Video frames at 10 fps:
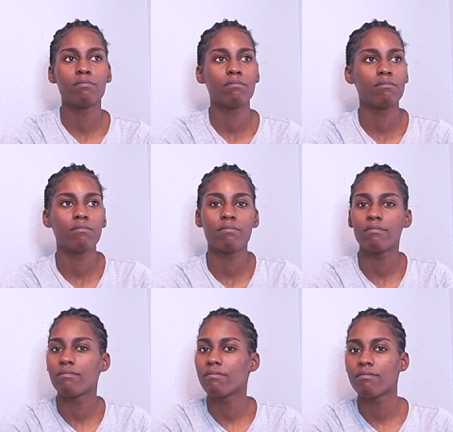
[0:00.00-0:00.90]

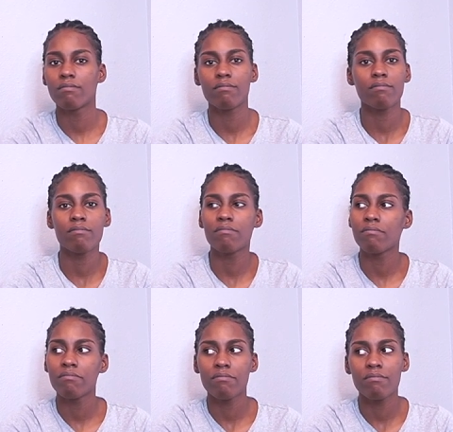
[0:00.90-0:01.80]

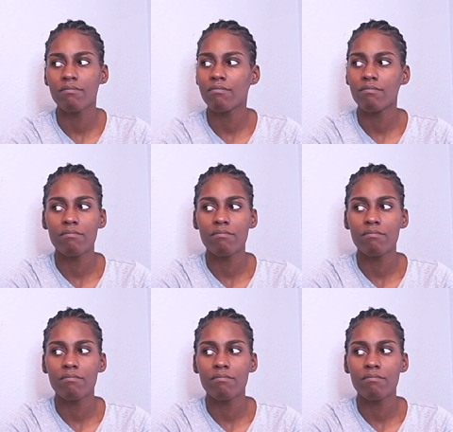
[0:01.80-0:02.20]
Nothing is said.